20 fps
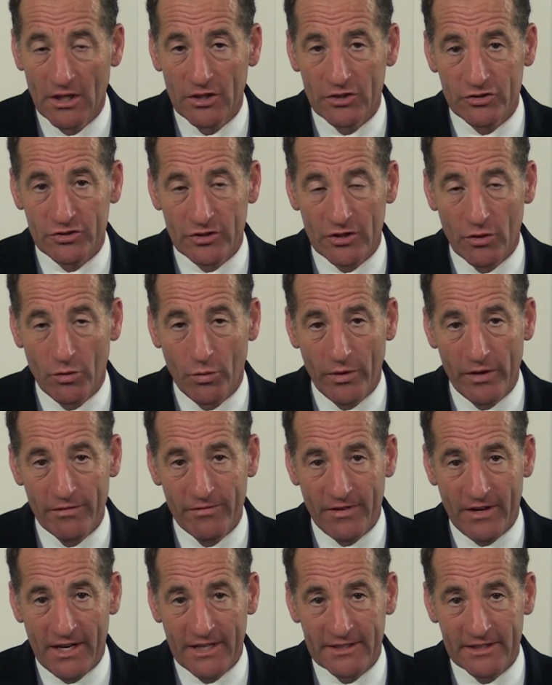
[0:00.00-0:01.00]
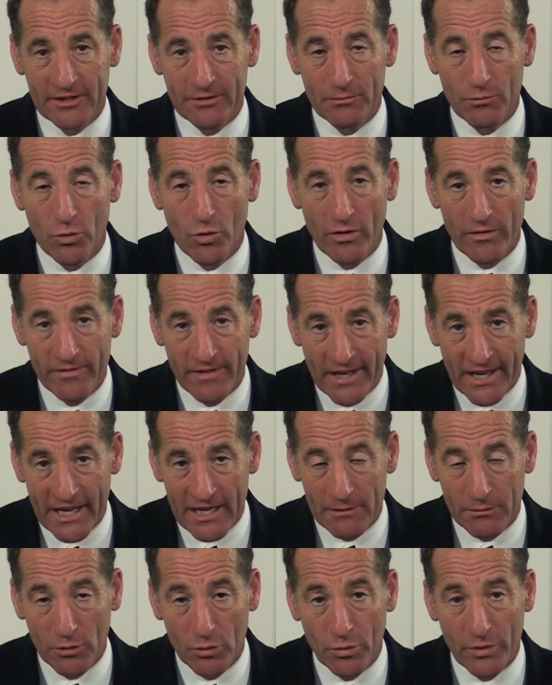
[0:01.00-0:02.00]
So we find it more
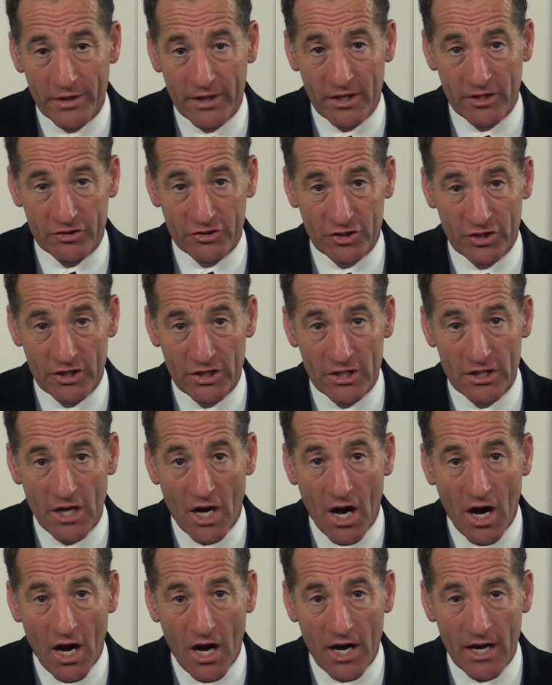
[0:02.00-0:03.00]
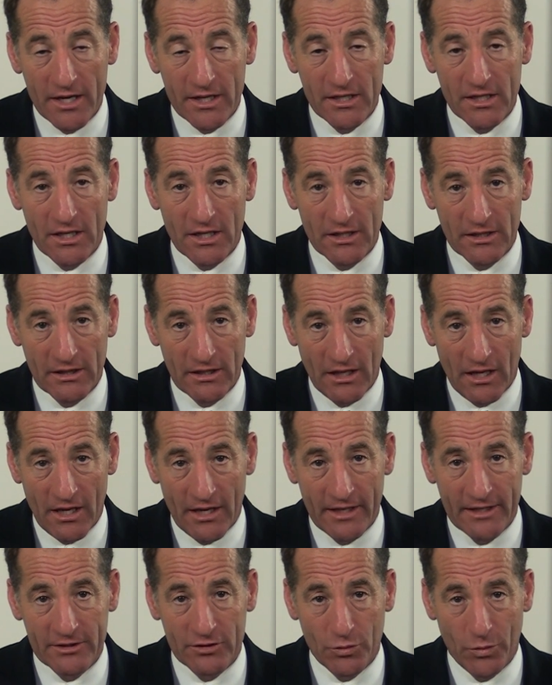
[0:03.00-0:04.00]
valuable when there's a
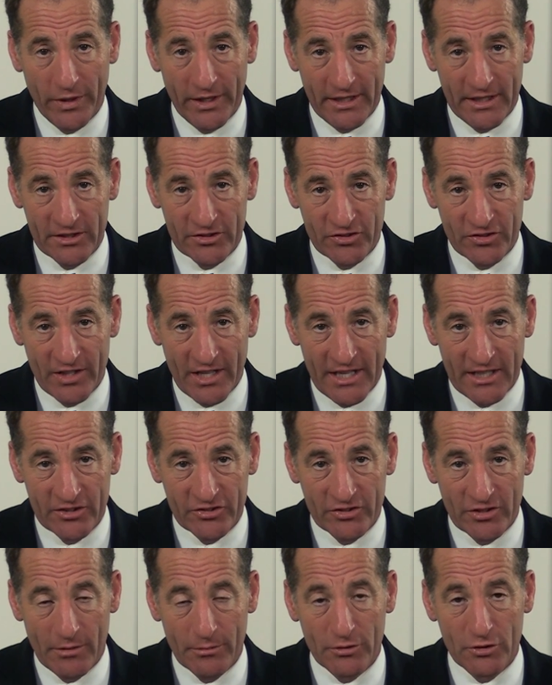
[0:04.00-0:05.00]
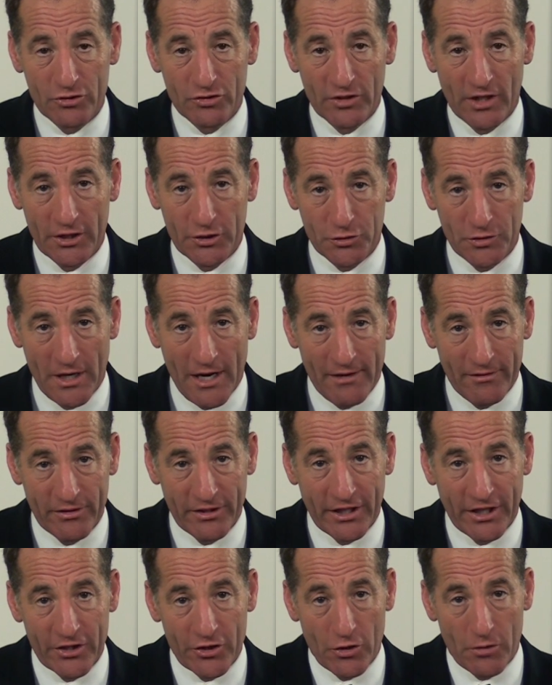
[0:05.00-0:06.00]
non-aligned witness, that is someone who's not
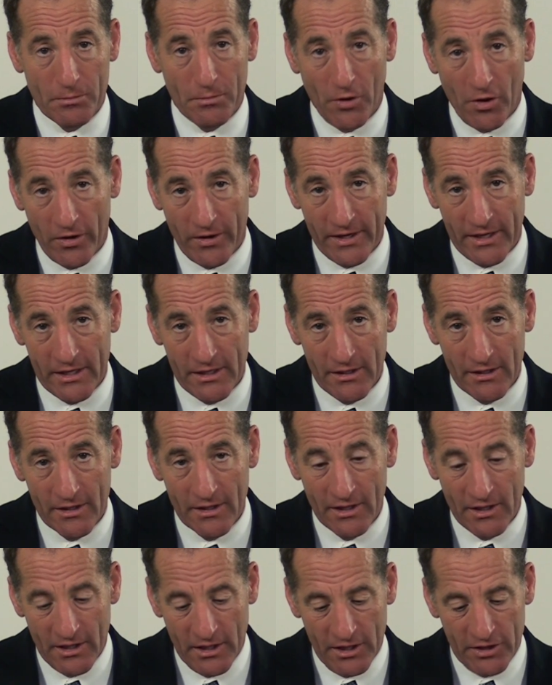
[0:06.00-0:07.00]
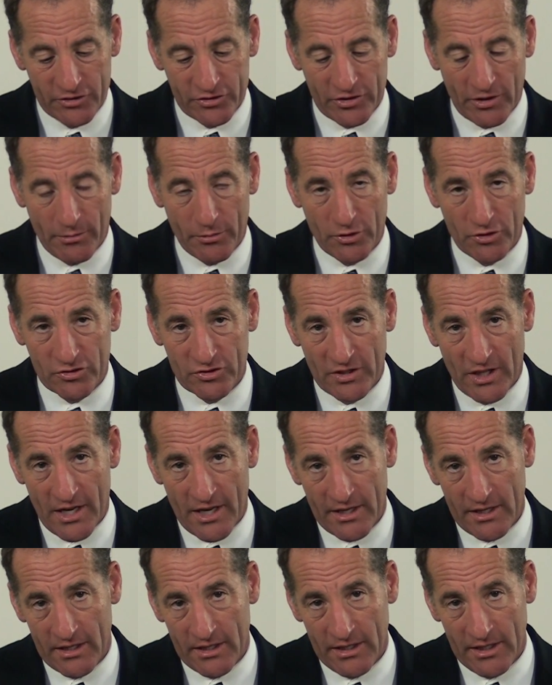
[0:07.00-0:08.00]
traveling in your party, someone who's
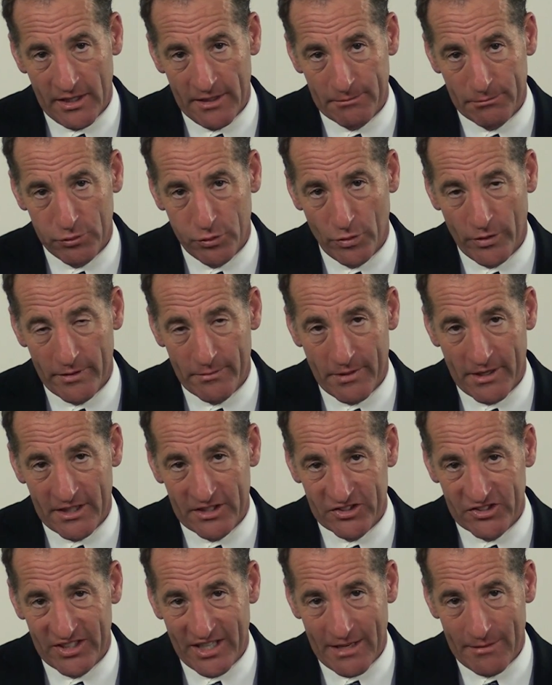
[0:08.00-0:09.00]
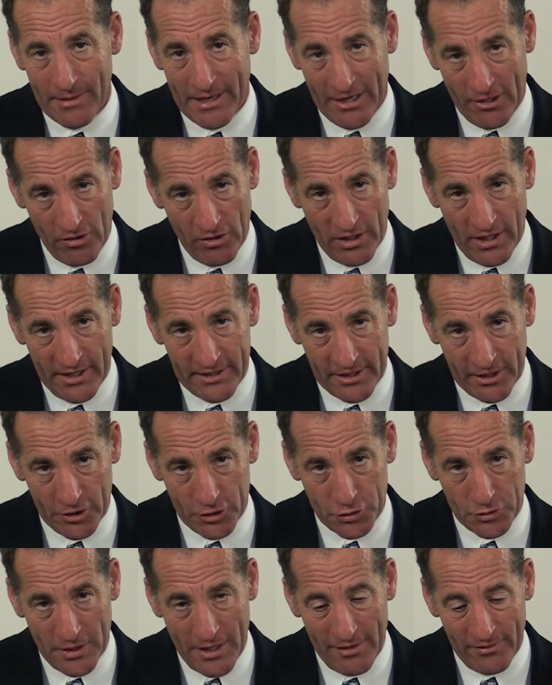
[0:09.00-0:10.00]
not employed by the same airline that
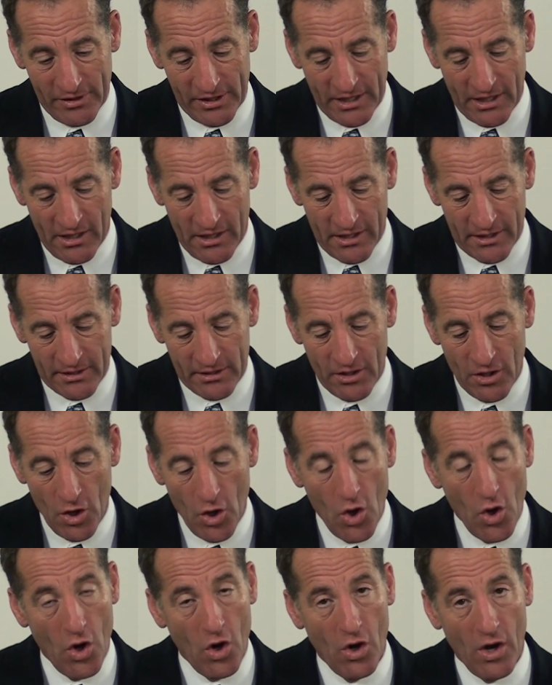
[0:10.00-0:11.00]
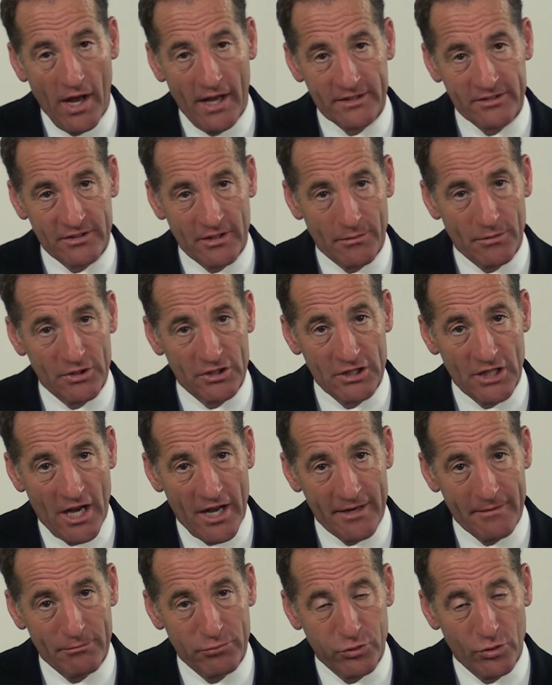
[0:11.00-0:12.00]
you're traveling on, and someone
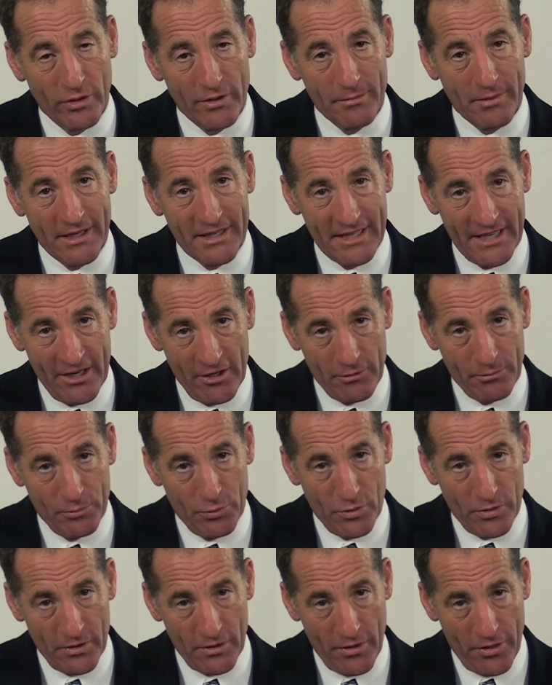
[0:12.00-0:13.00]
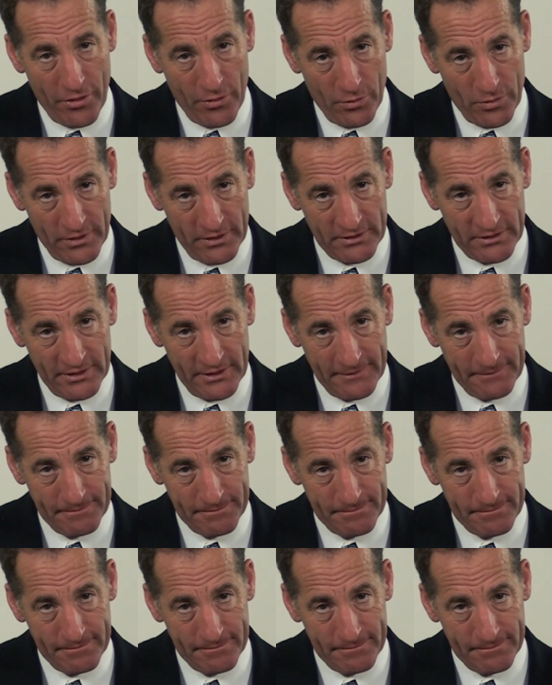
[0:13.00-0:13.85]
not employed by the airport authority.